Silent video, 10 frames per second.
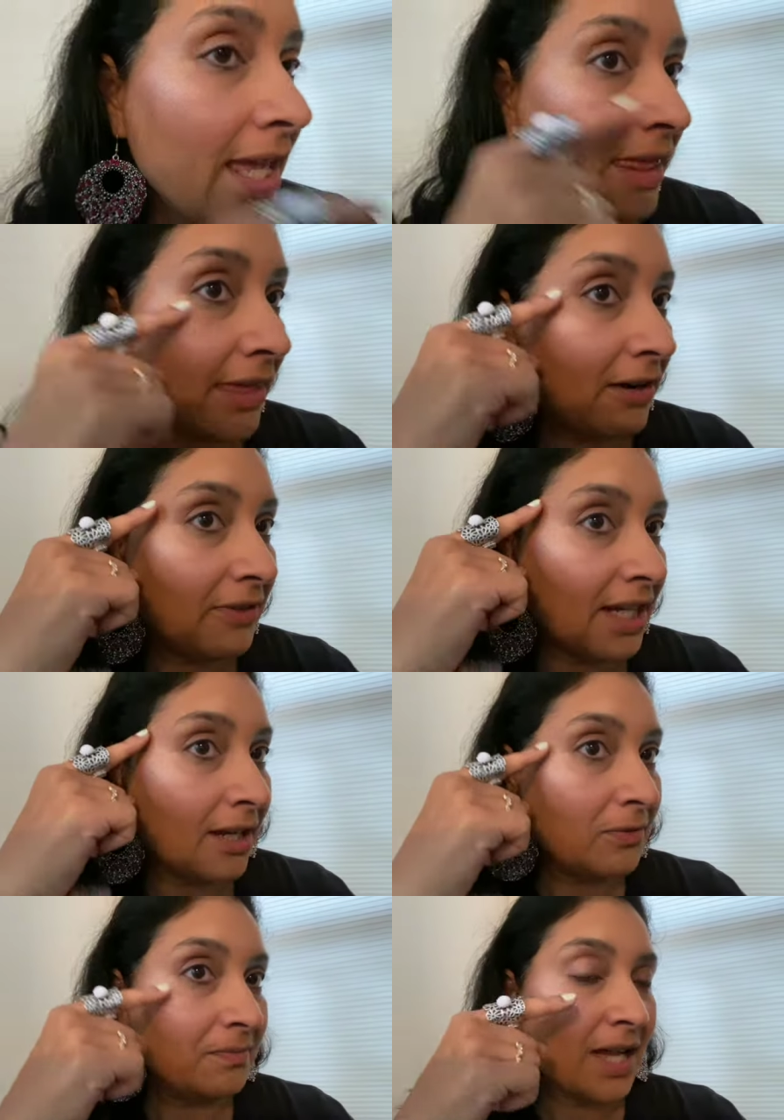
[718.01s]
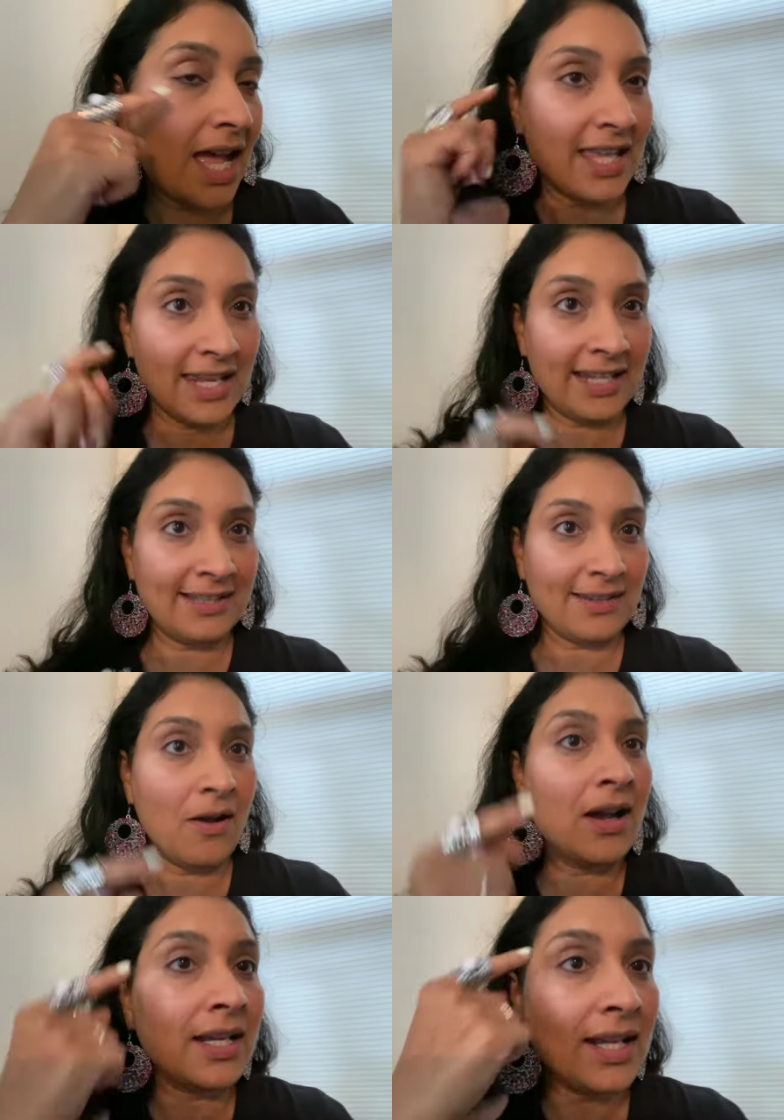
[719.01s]
There we go. Highlights
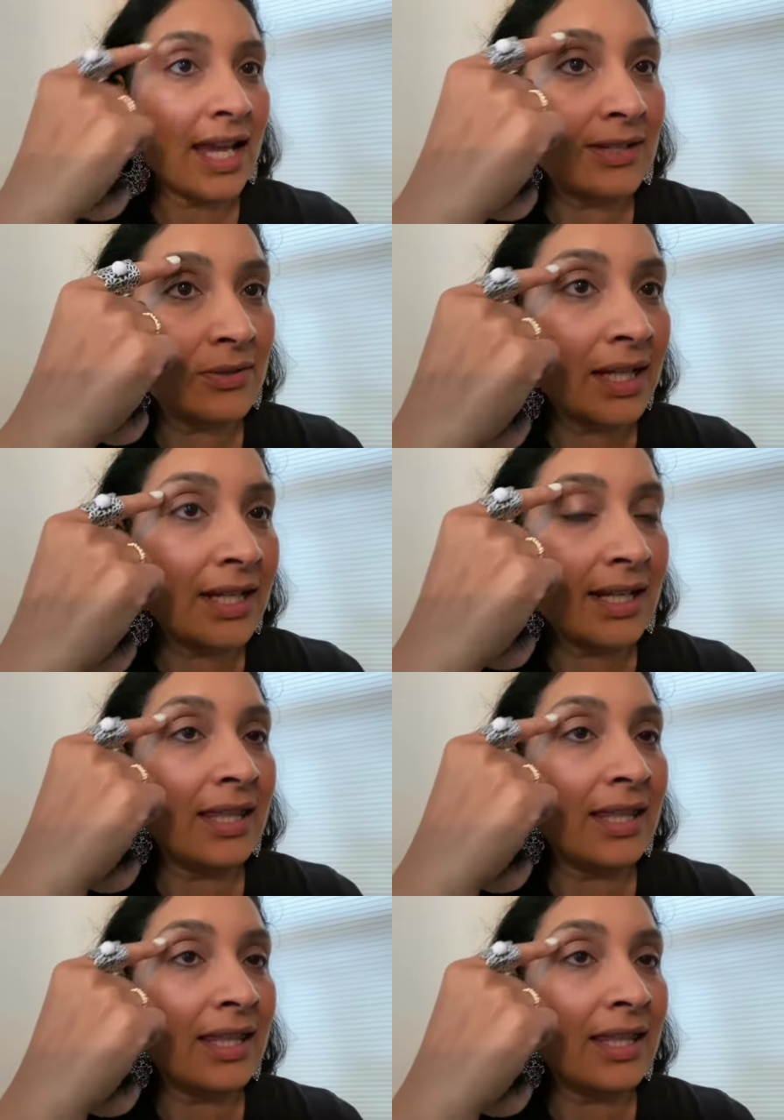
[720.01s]
on. I took it a